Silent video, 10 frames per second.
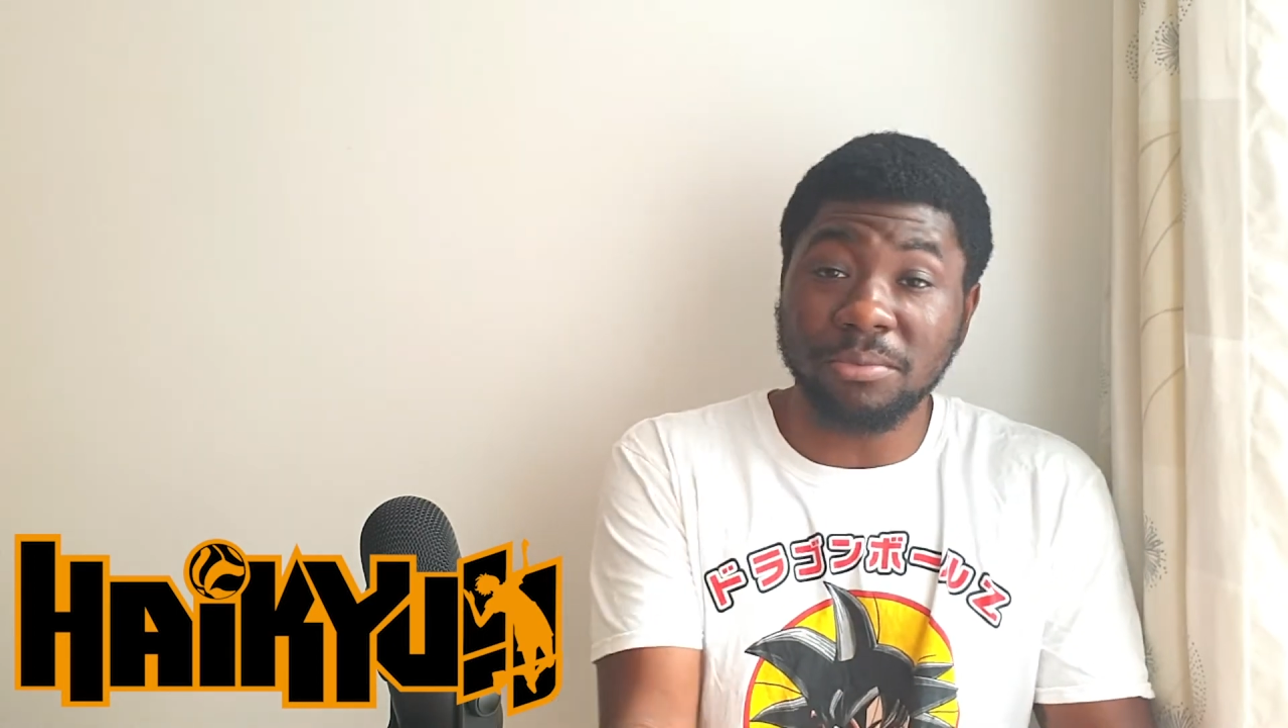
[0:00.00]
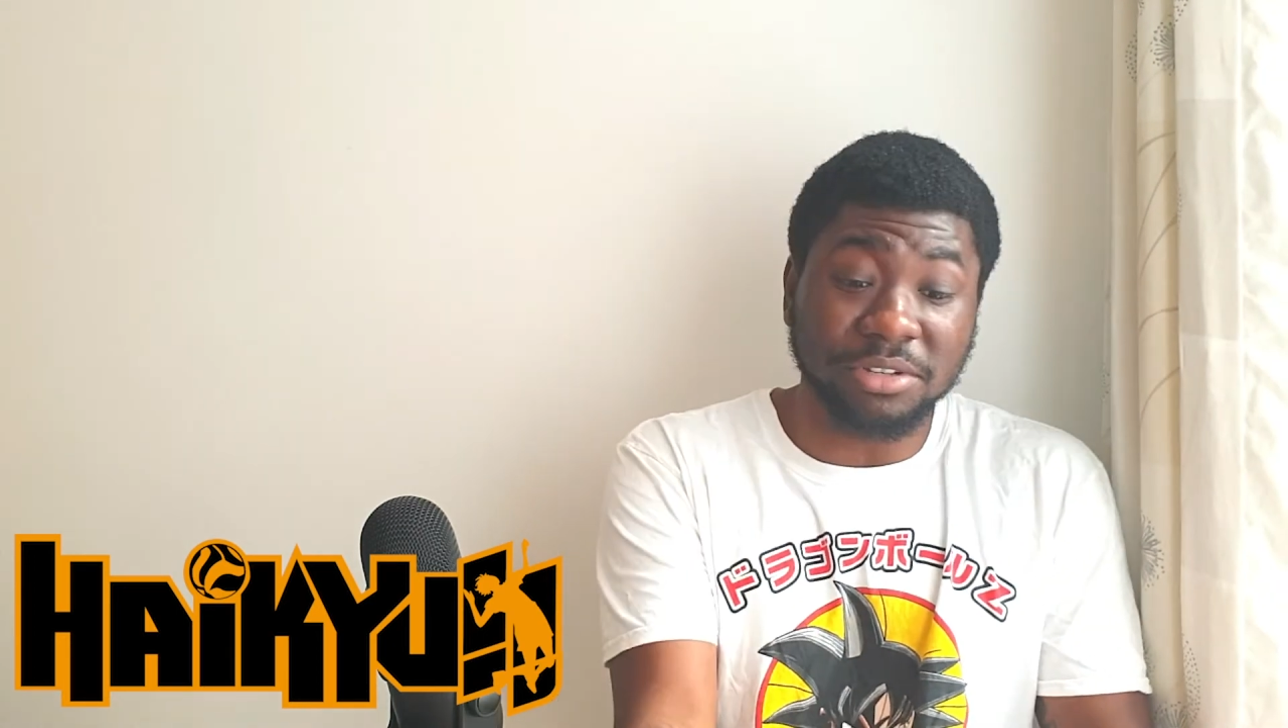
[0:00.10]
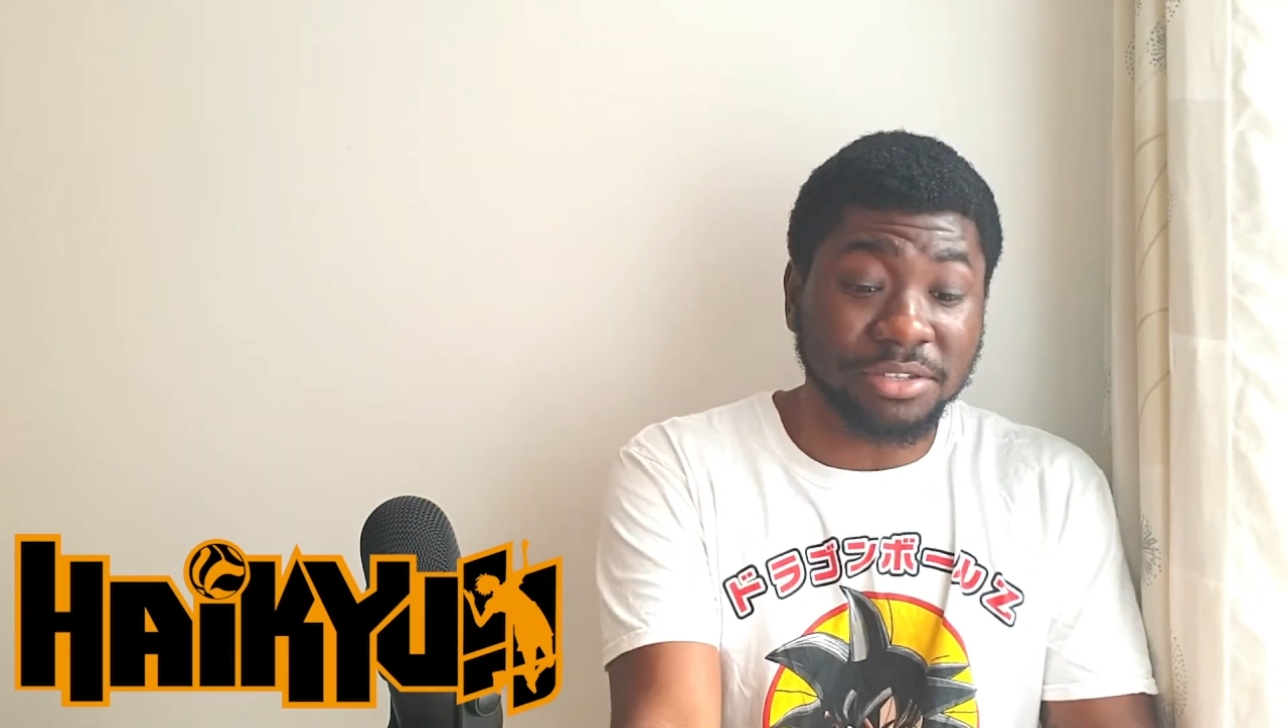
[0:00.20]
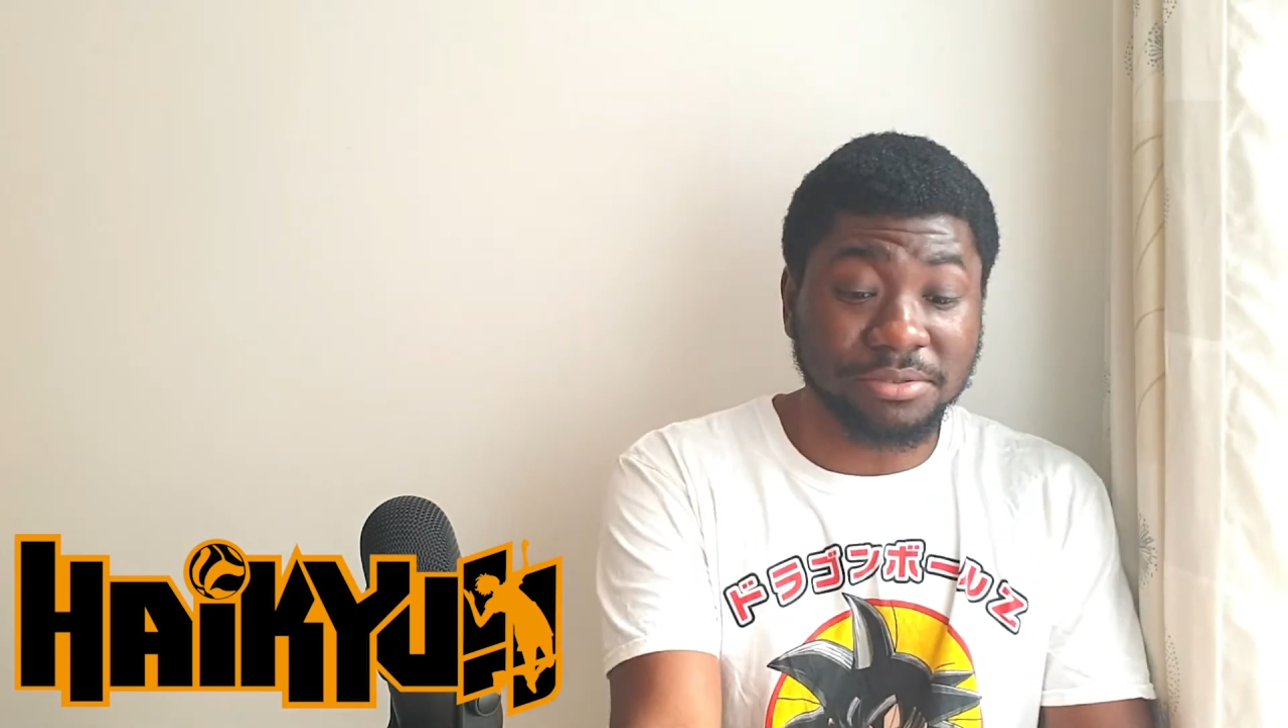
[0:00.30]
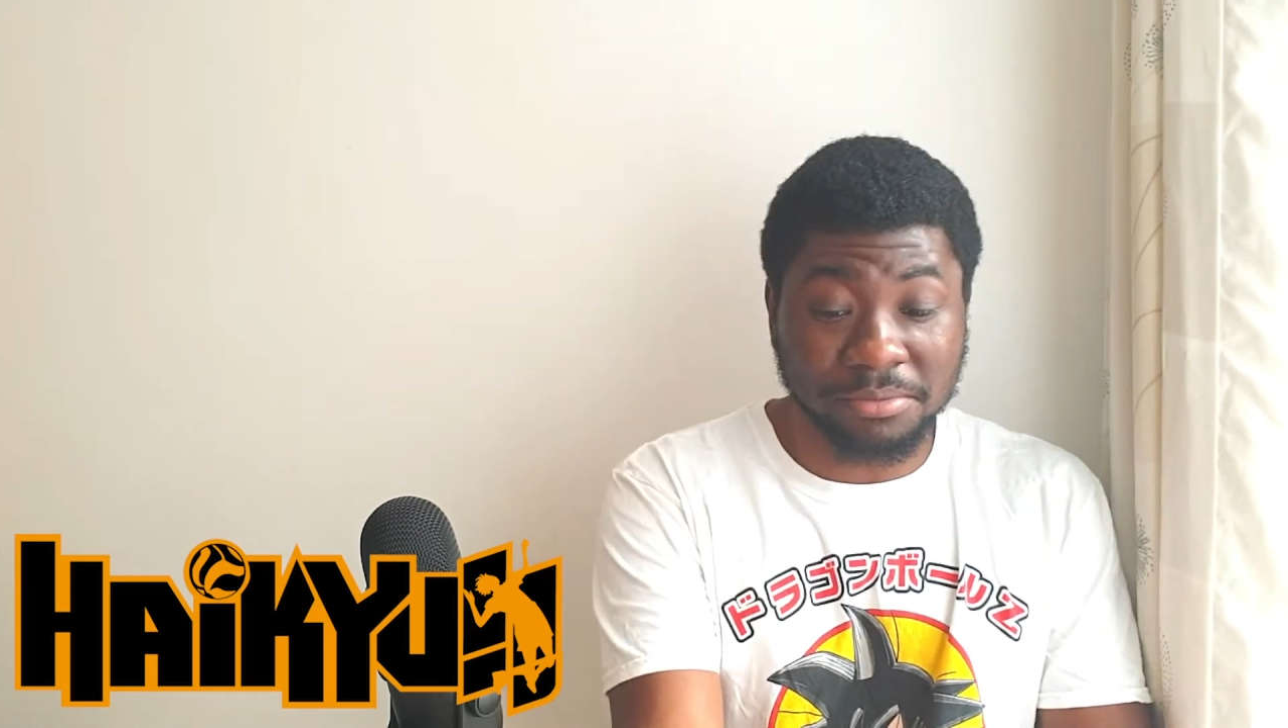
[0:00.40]
which
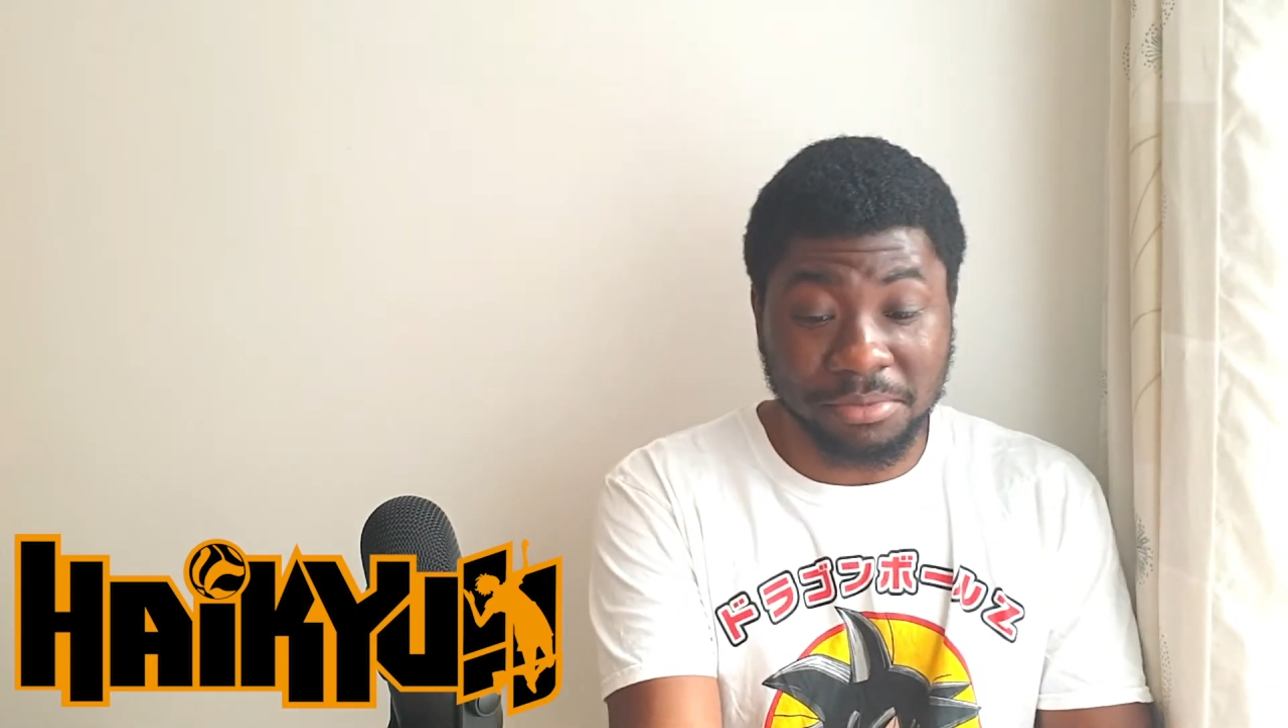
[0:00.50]
is